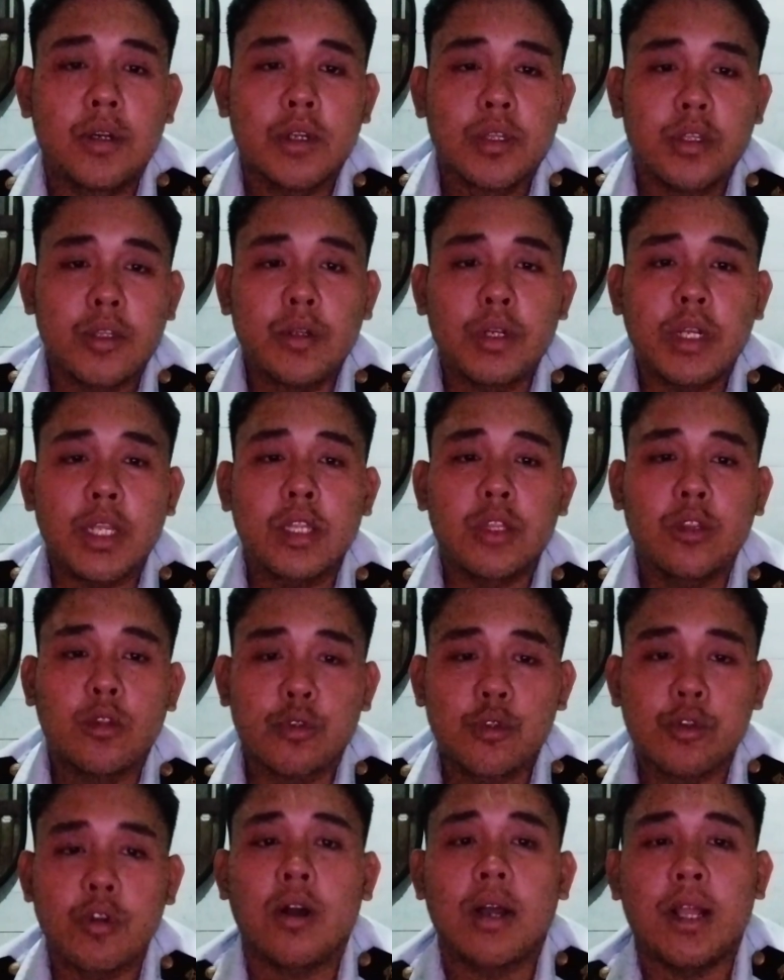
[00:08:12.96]
you need to
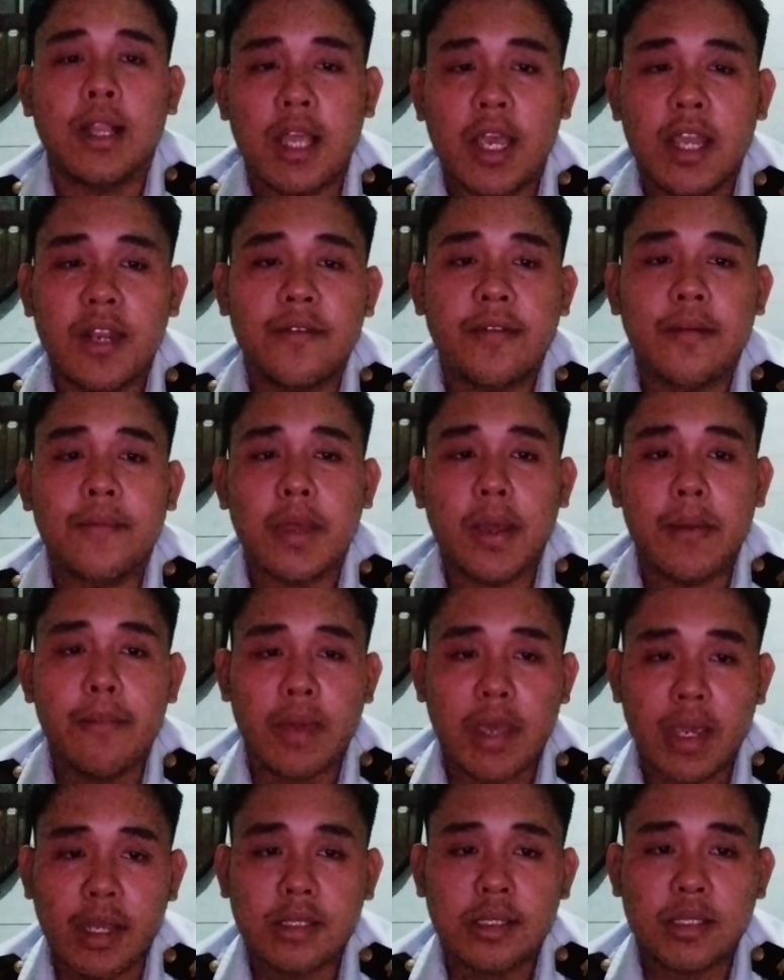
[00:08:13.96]
draw a line from the
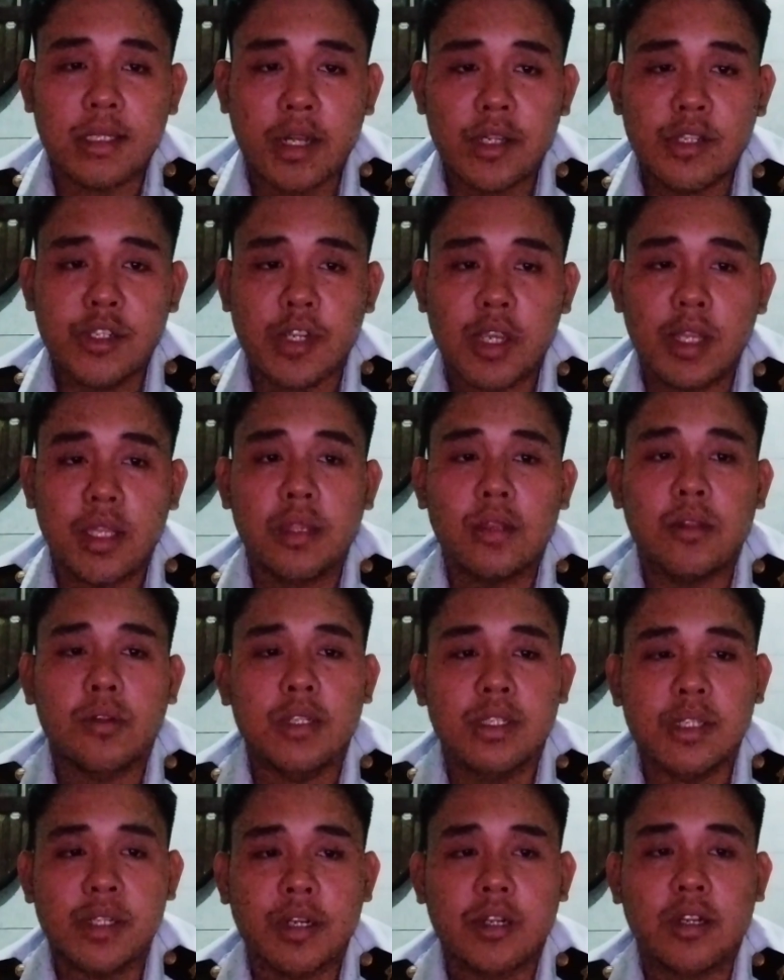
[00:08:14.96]
MX tangent to the
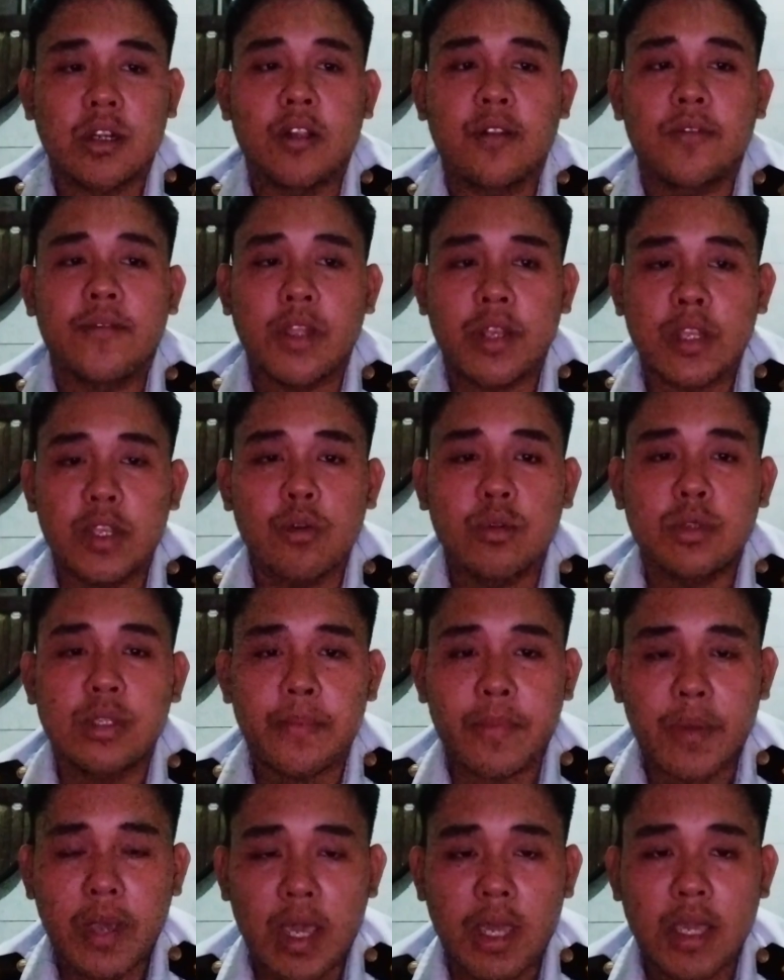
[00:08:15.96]
circle of the new
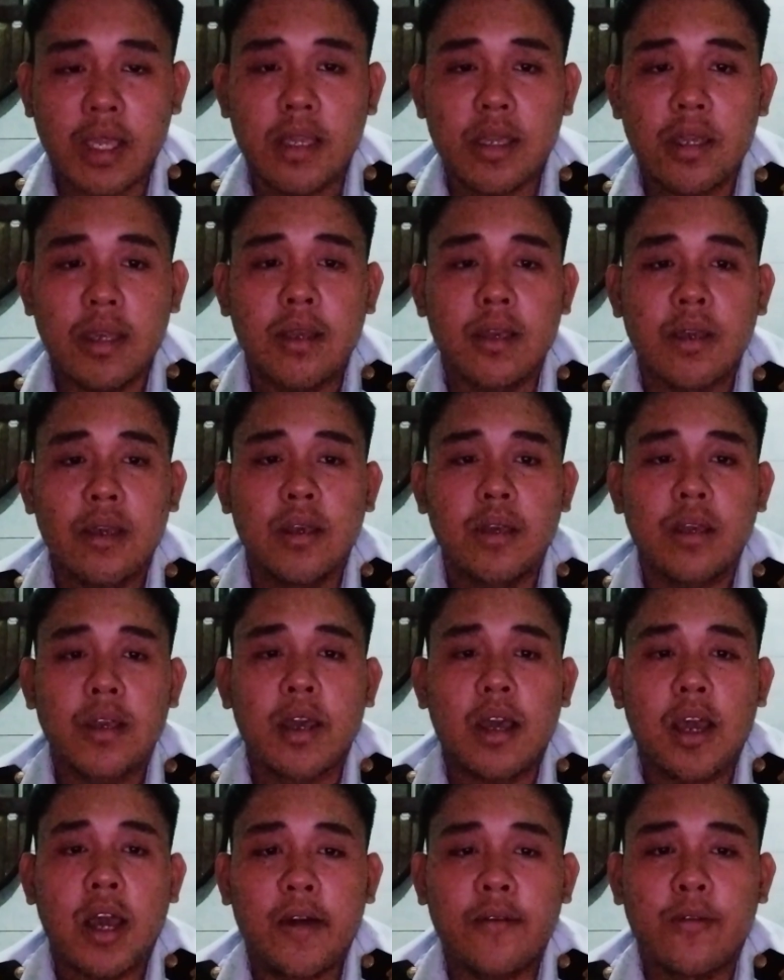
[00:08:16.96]
CPA
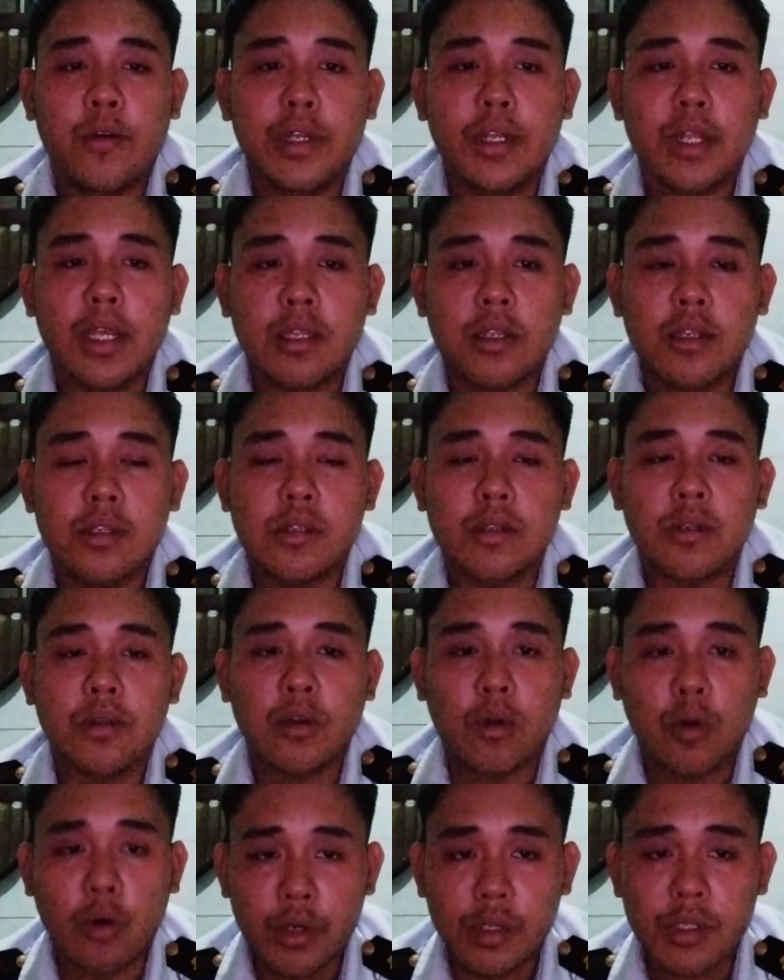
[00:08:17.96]
avoidance
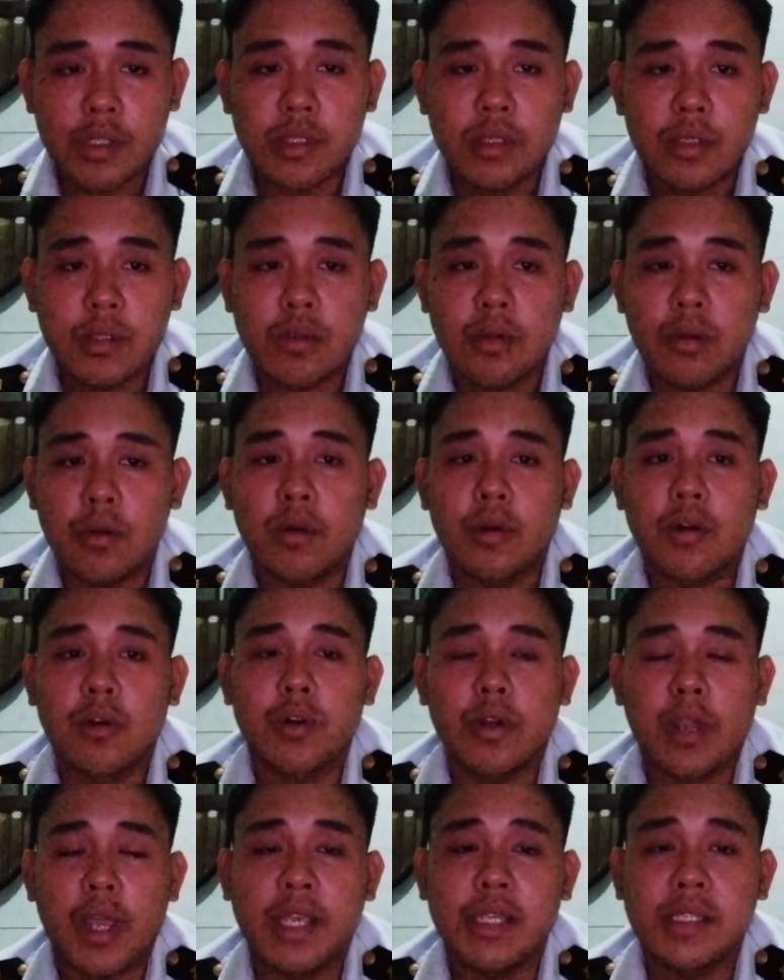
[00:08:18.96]
course
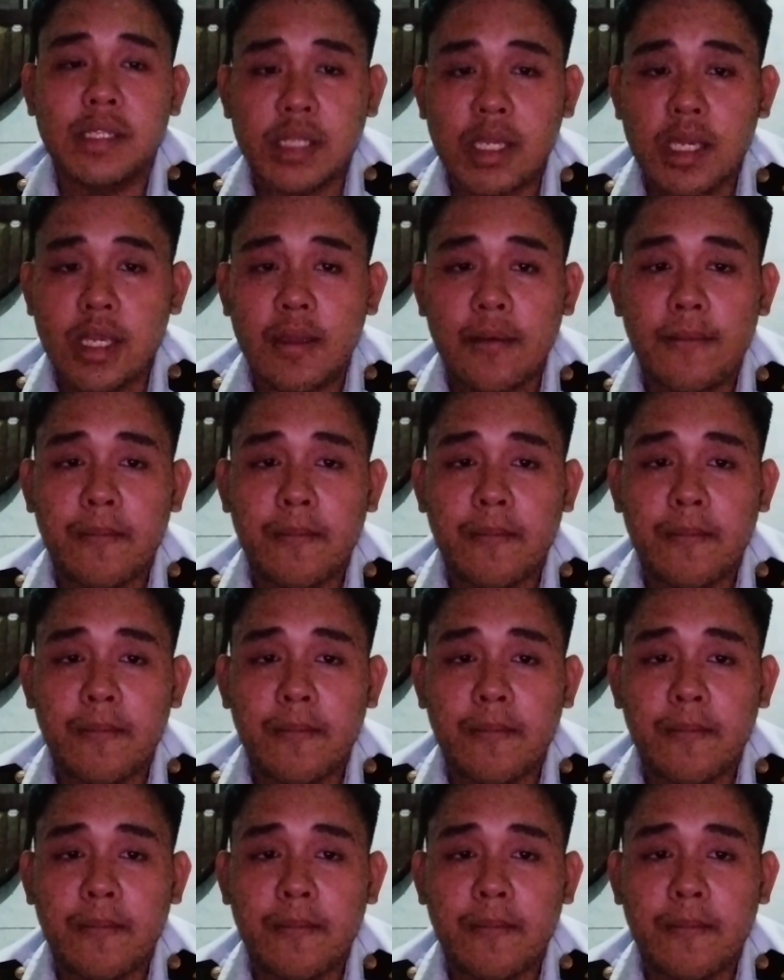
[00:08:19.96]
or AC.